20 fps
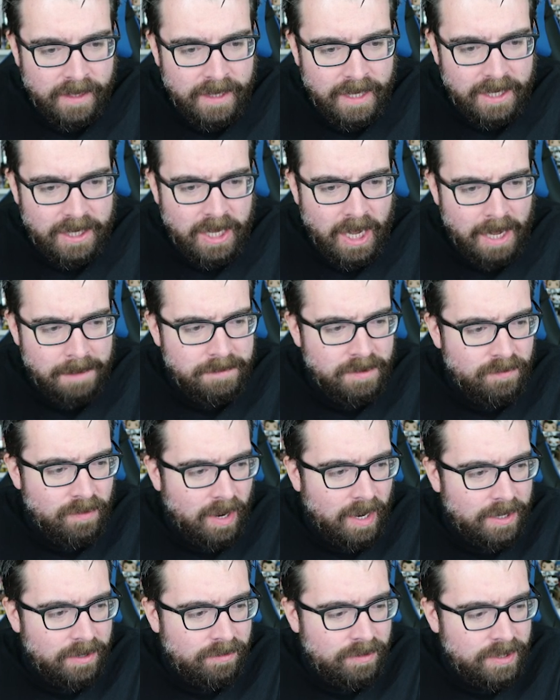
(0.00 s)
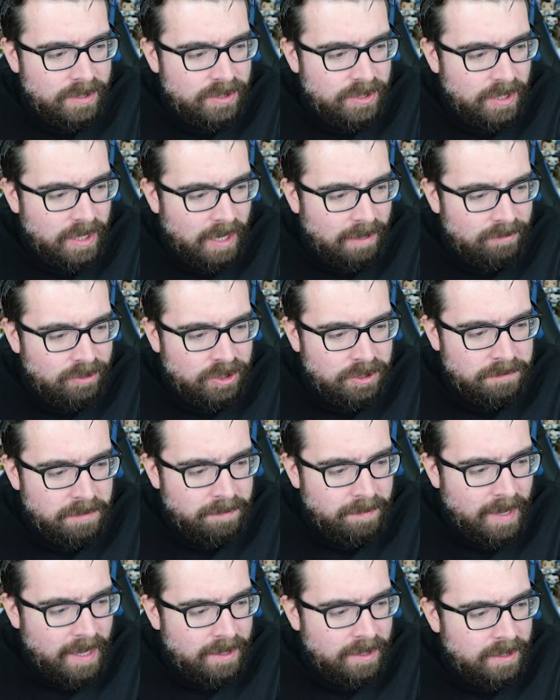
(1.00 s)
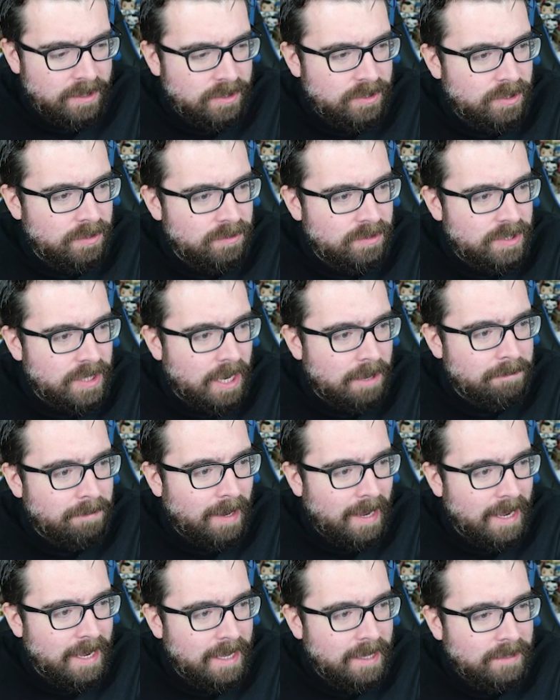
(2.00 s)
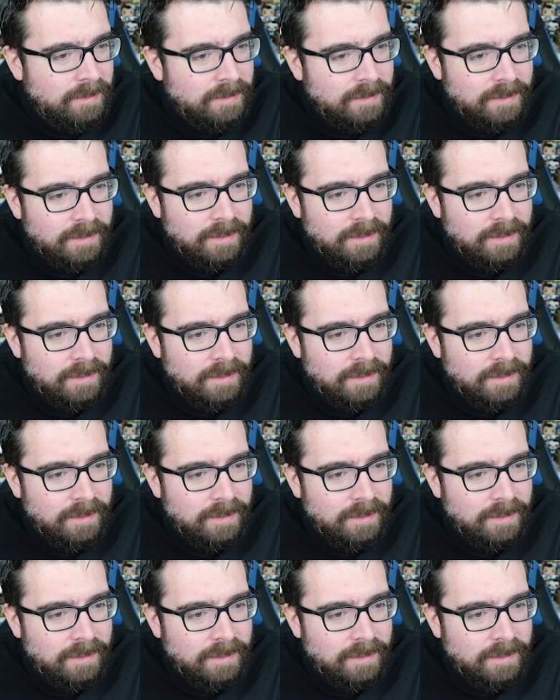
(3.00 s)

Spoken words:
That can't be right. Christian Arendt should be better than a two-star player.